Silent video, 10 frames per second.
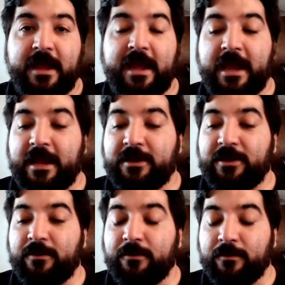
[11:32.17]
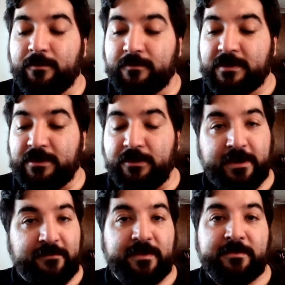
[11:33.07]
and you
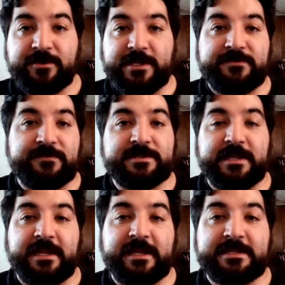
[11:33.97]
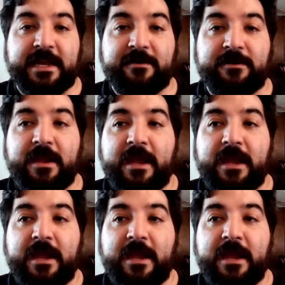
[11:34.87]
give them treats for sitting and down,